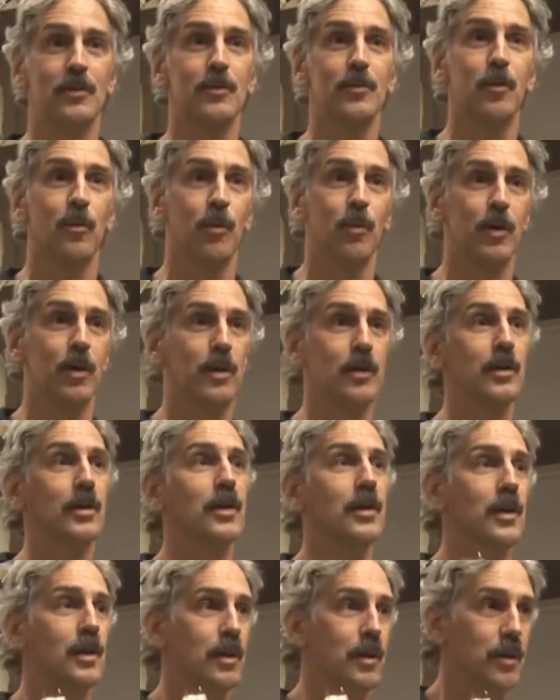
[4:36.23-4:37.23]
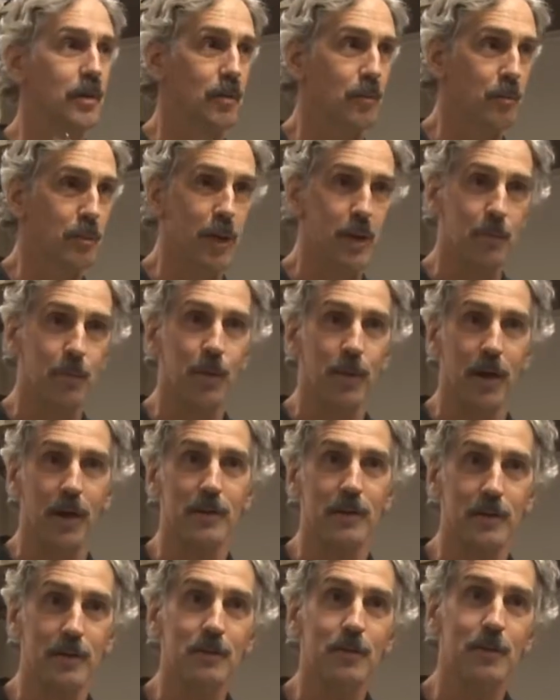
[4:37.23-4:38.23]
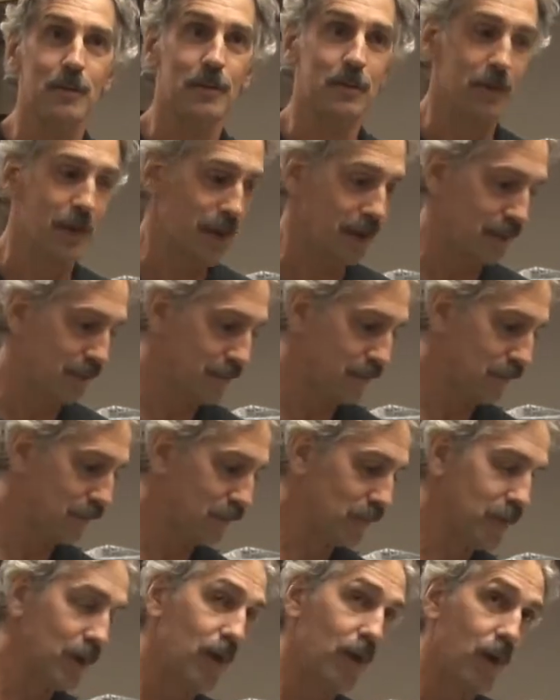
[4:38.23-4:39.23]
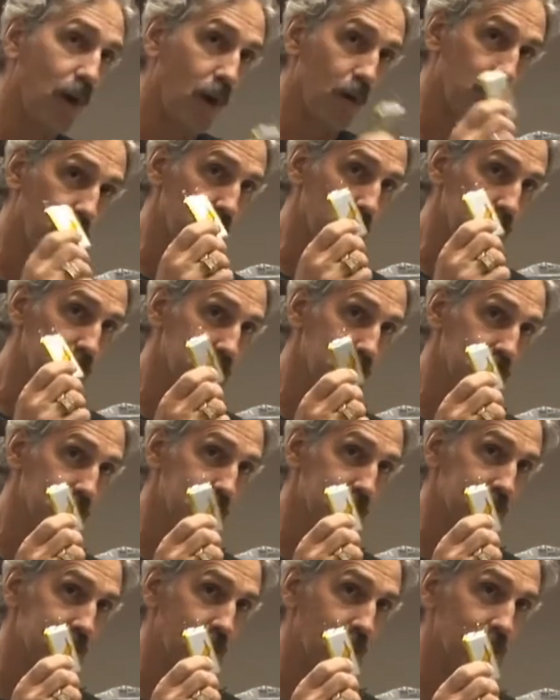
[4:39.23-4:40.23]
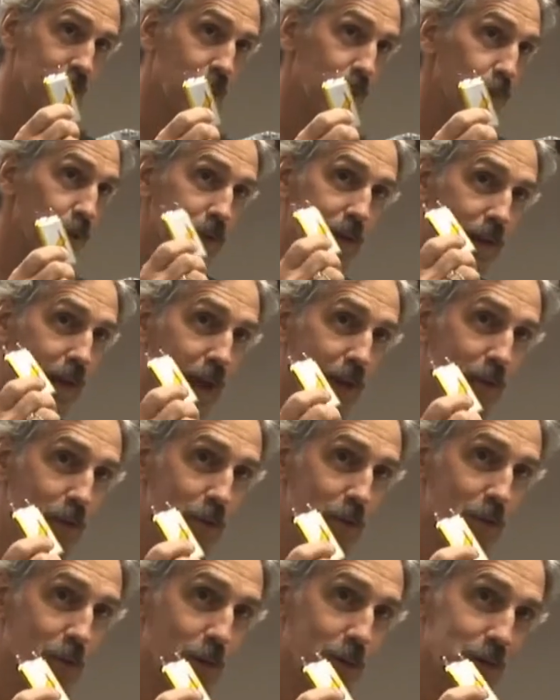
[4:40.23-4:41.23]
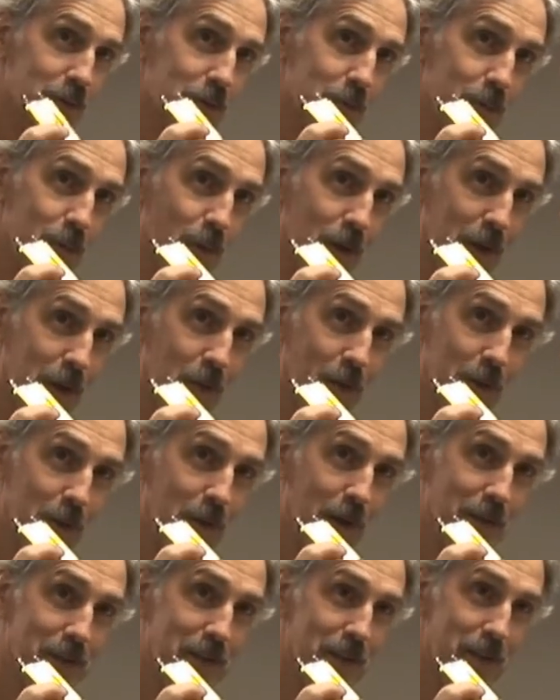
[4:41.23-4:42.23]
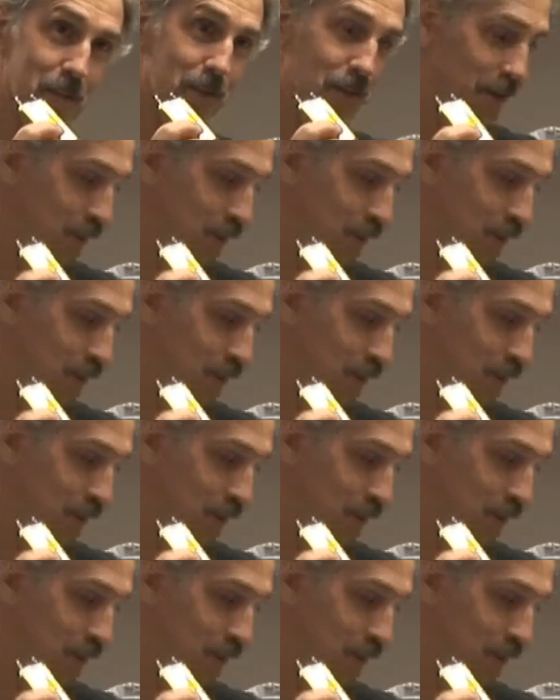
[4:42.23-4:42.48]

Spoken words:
is for being productive, right? Although you'll see this in Ultrabook, you got no choice. If you want to go under 18